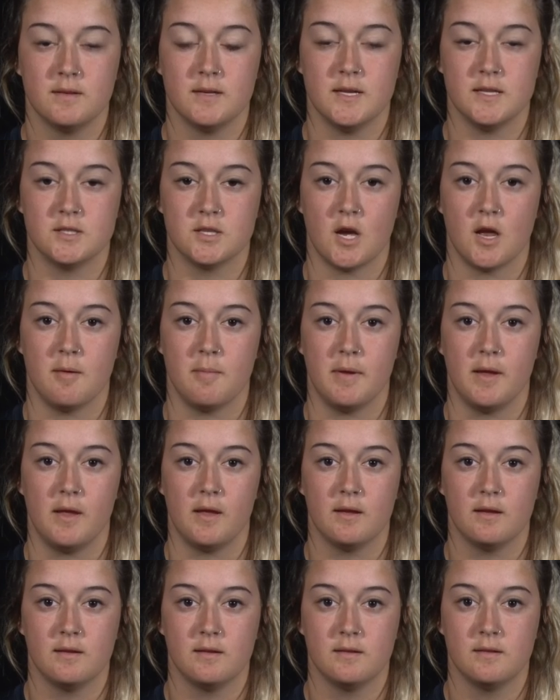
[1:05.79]
It's on me.
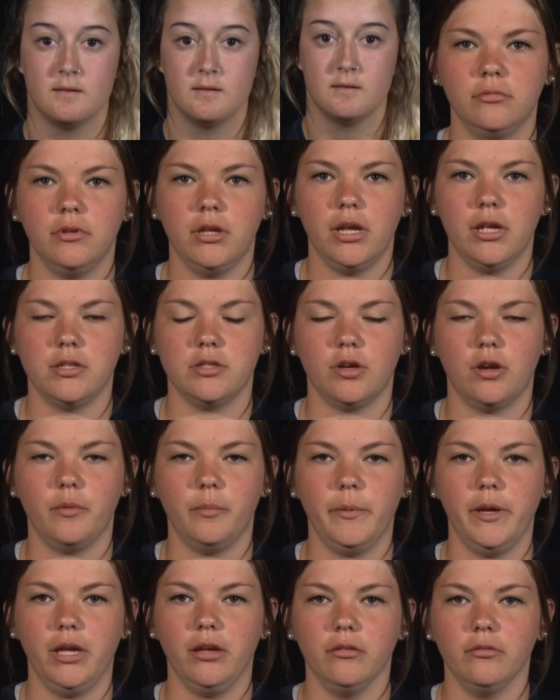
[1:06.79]
It's on
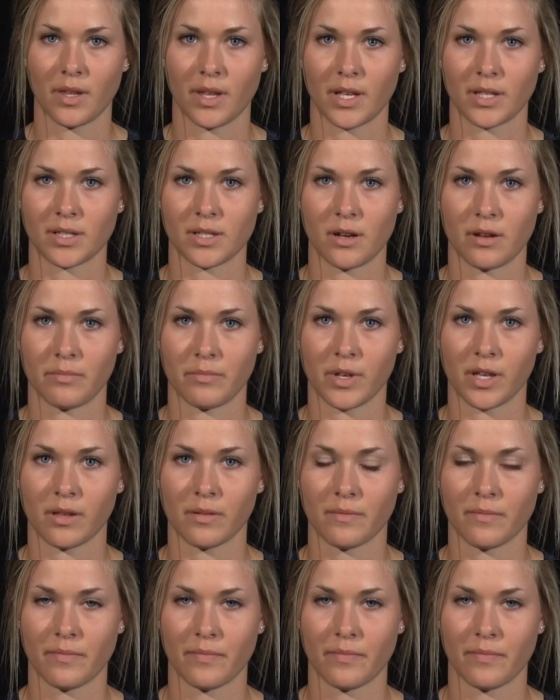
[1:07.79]
me. It's on me.